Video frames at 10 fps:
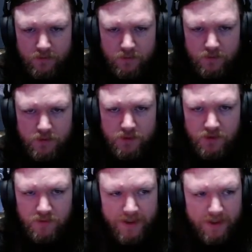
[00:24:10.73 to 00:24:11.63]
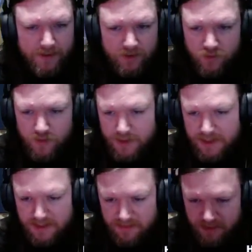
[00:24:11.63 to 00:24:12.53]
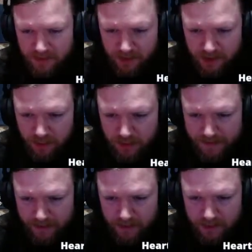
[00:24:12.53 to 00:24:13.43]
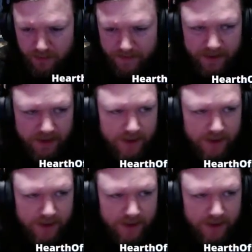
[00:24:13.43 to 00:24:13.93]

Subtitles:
It's too bad about Trinidad. There's not a huge amount I can do about that.